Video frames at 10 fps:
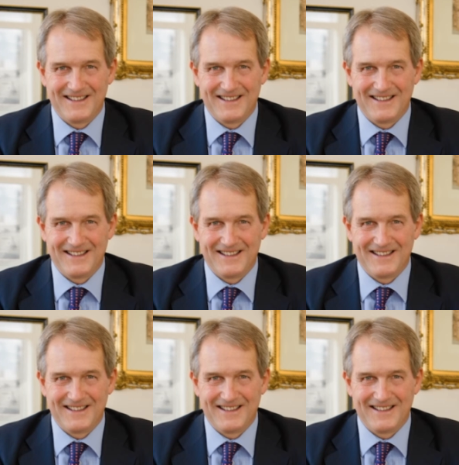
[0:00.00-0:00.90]

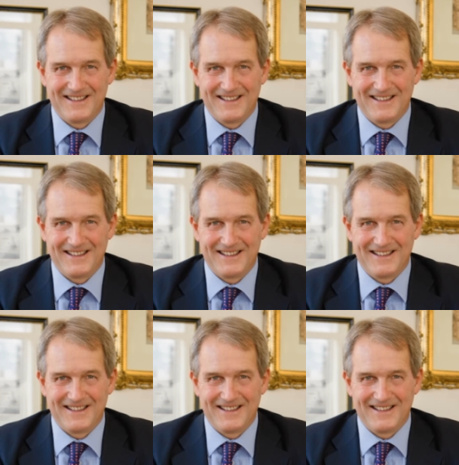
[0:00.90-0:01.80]

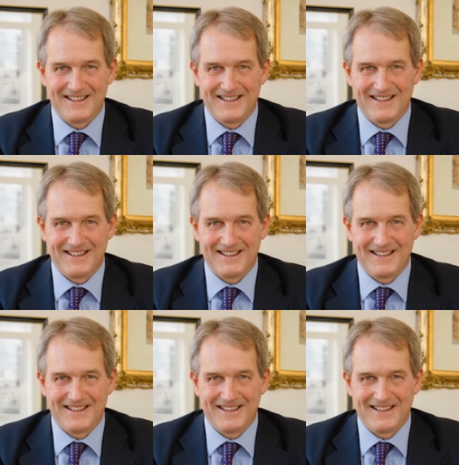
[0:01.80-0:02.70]

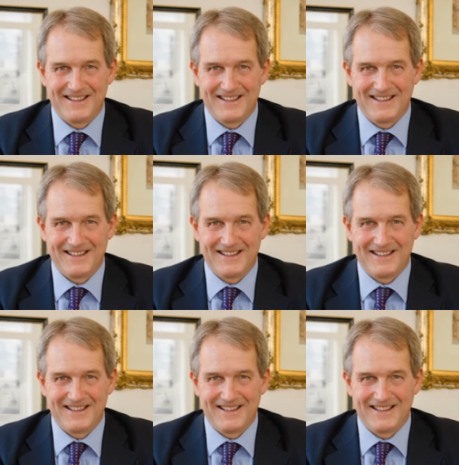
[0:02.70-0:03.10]
The face doesn't move, so there is nothing to read.